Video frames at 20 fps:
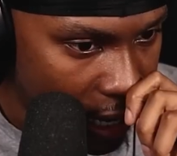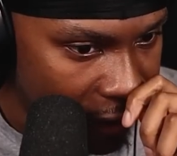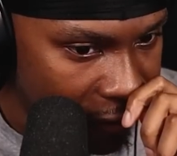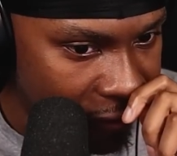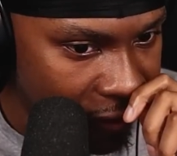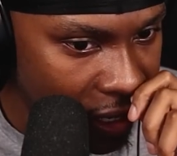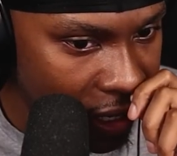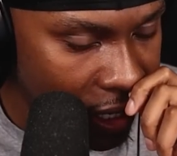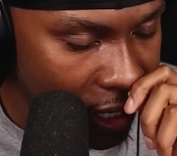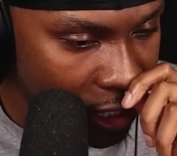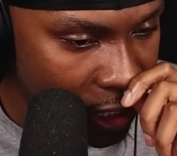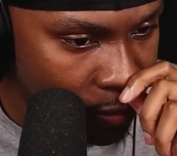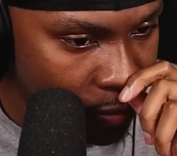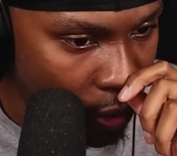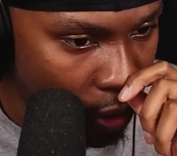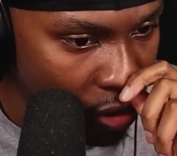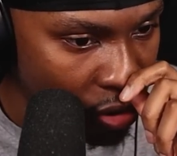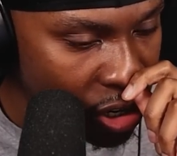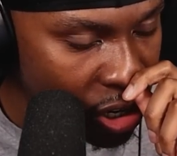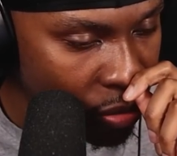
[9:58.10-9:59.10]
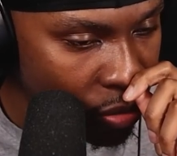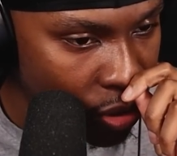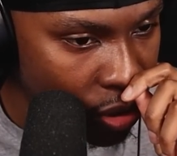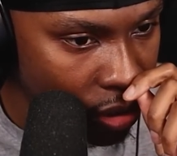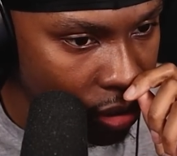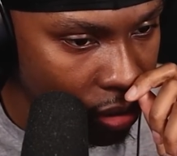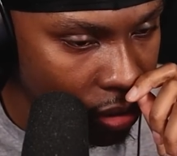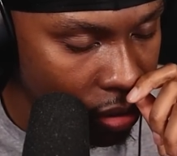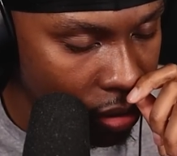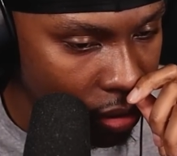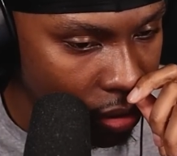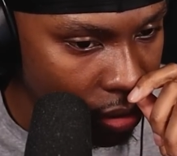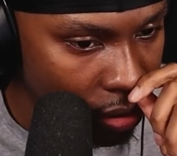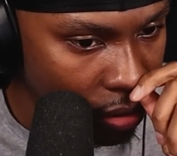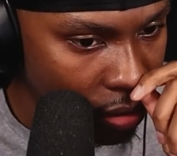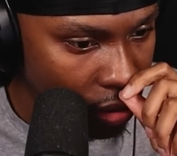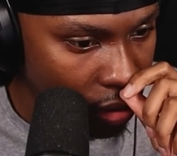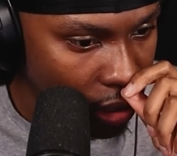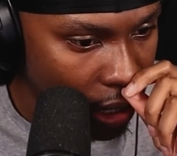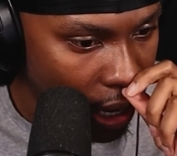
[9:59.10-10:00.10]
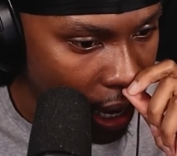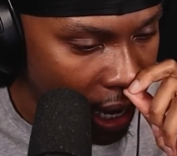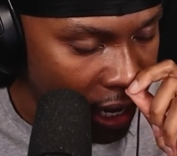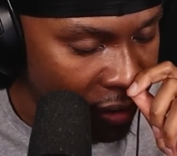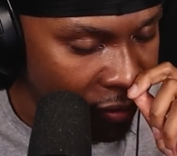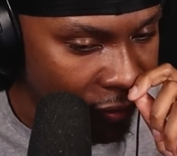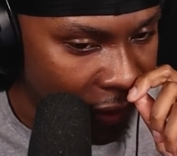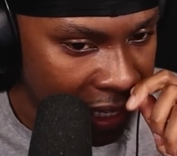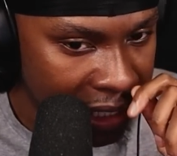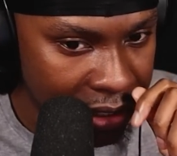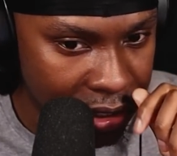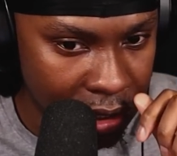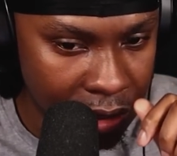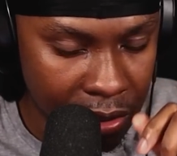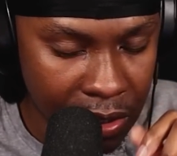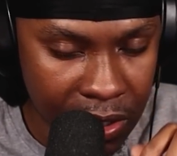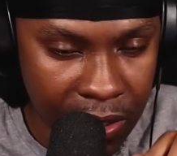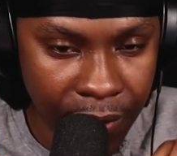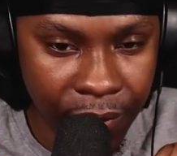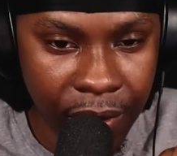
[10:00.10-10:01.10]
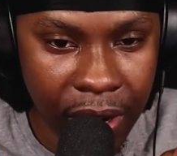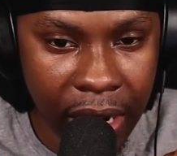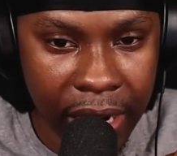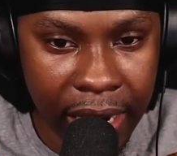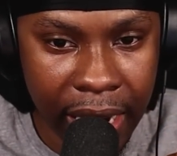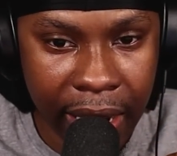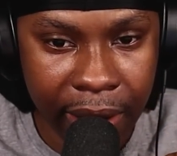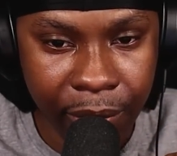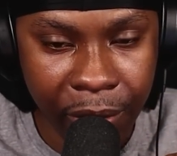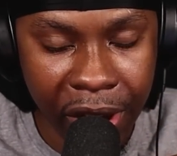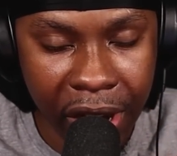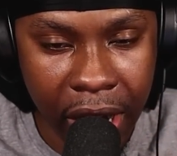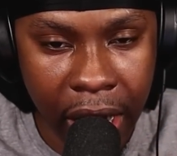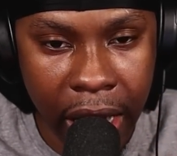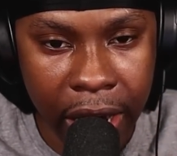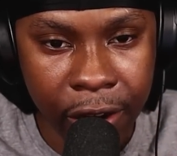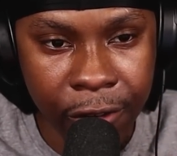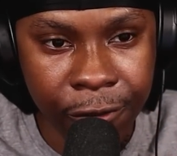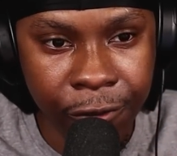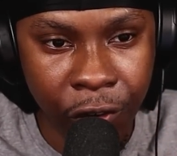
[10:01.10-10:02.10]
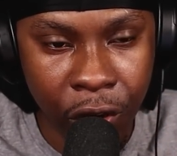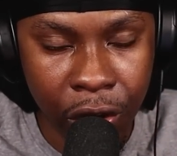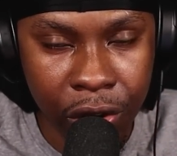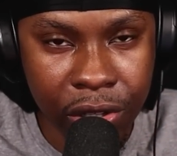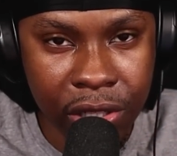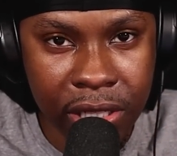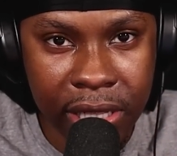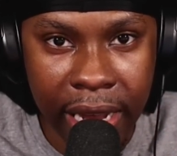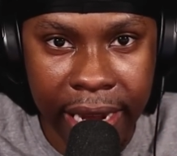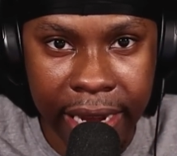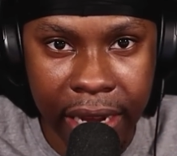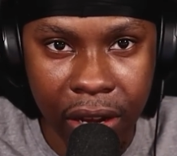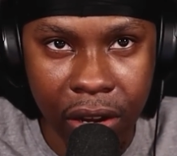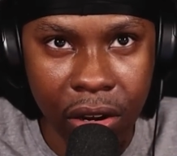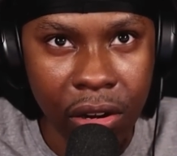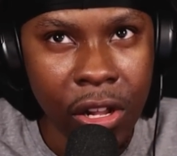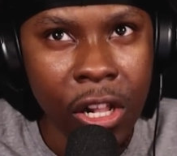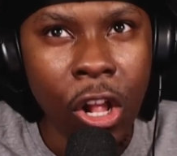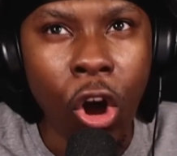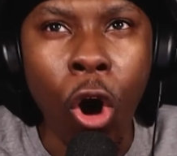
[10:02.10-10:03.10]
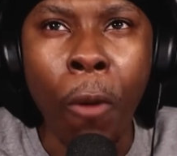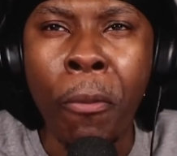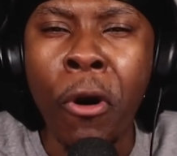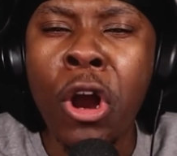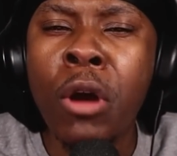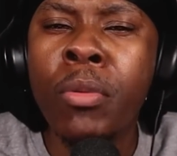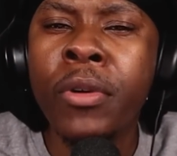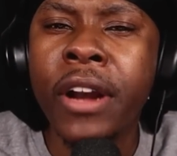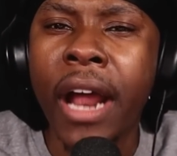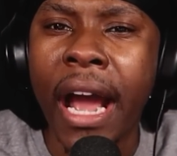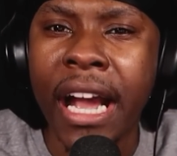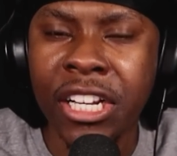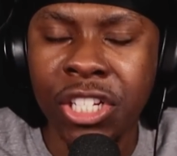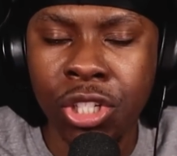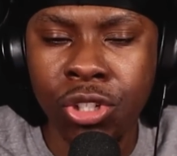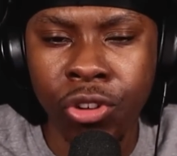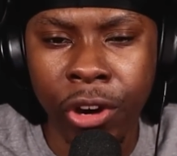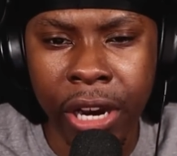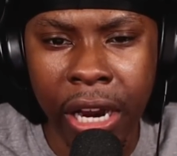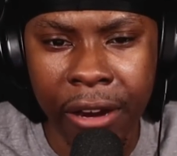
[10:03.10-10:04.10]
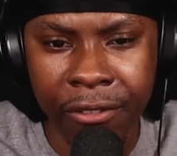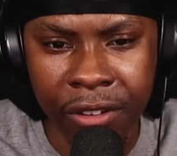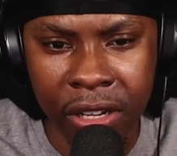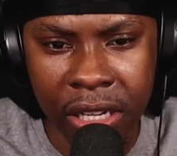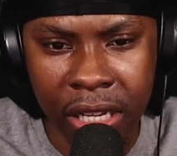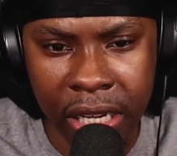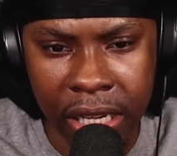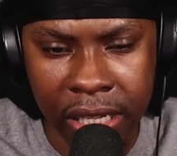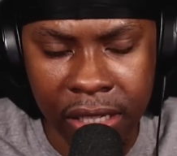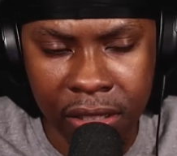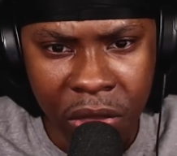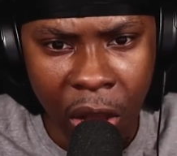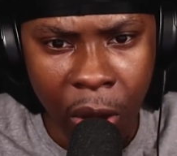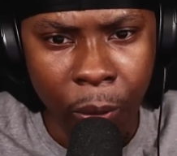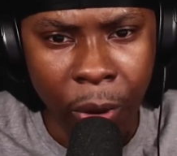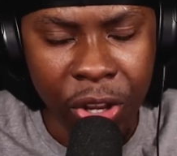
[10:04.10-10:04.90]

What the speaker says: think it's Pokemon Adventures or something like that, where it kind of follows like, or Pokemon Ash Gray, I think it is, where